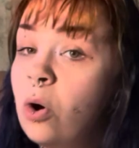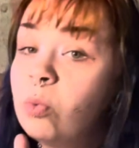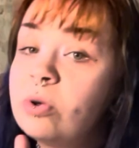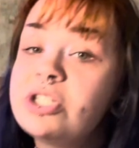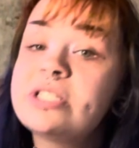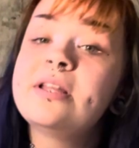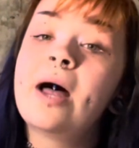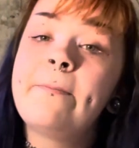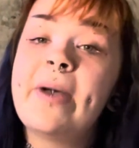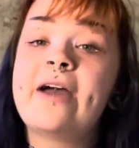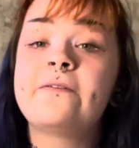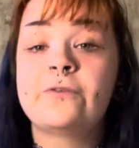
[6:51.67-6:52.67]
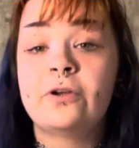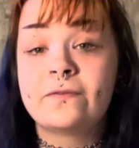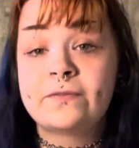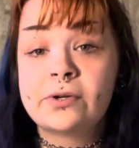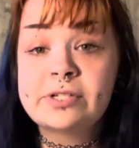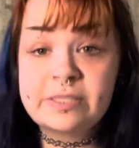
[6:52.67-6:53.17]
which is not bad for your
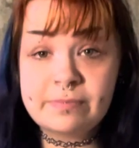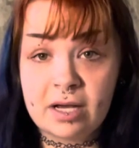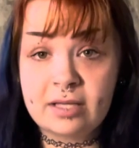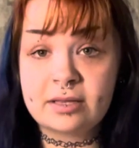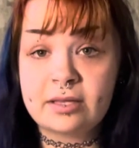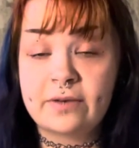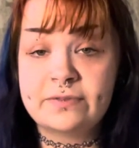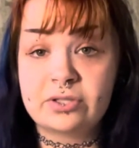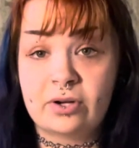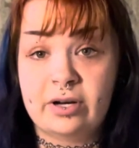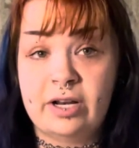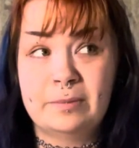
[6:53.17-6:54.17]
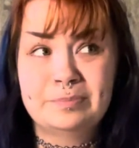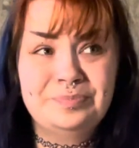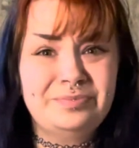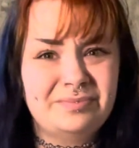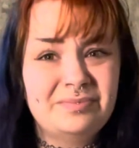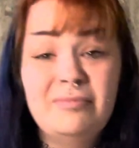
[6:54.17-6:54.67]
first month of starting
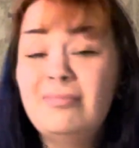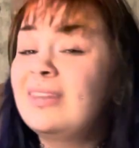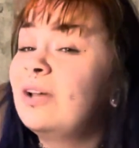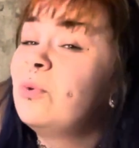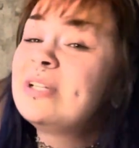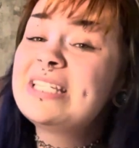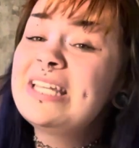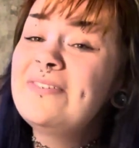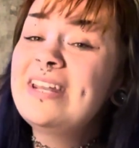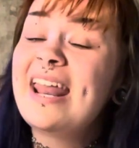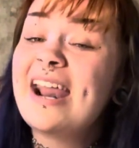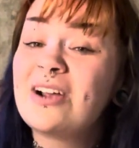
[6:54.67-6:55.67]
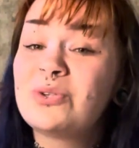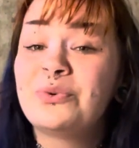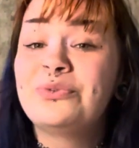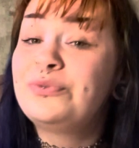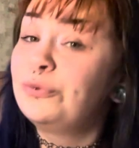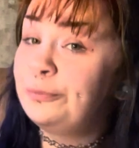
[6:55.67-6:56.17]
wasn't even an actual
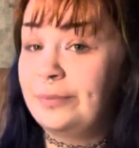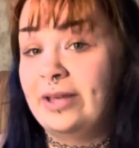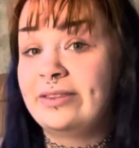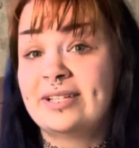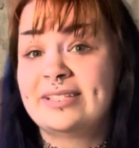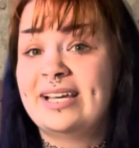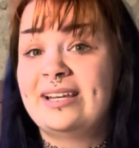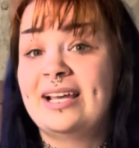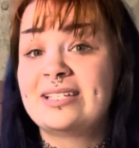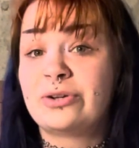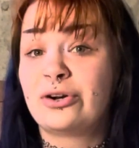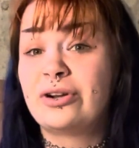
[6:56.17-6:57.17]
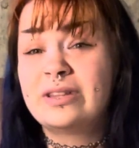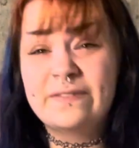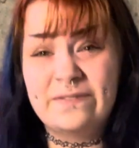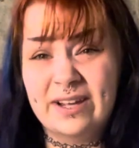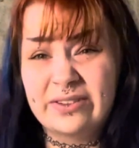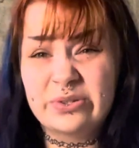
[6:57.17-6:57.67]
full month because again i started on the
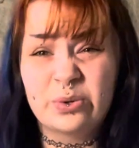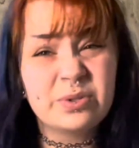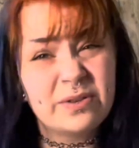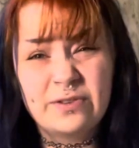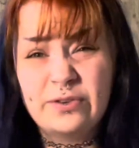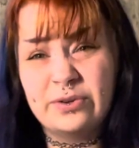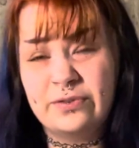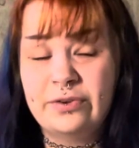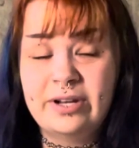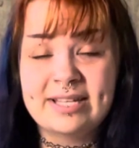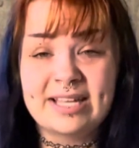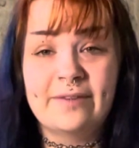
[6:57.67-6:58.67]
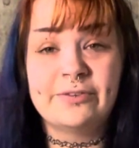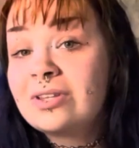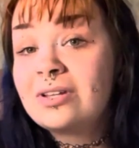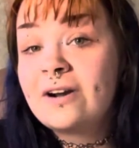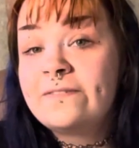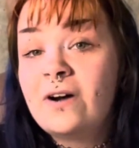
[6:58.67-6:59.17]
5th so it was a few, few days after a
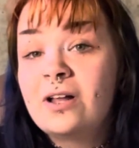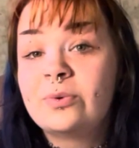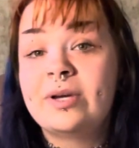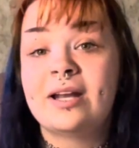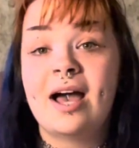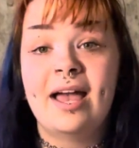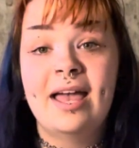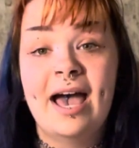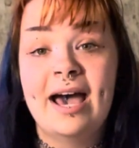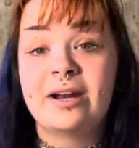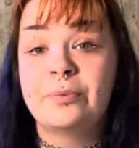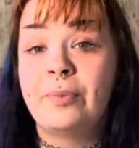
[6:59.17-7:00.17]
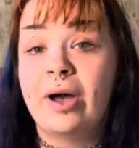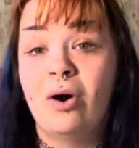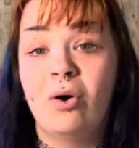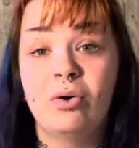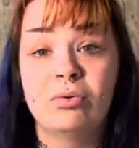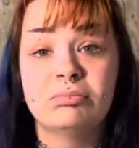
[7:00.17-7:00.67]
lot of following i had
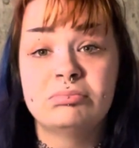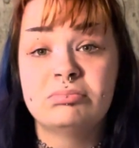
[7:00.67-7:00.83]
about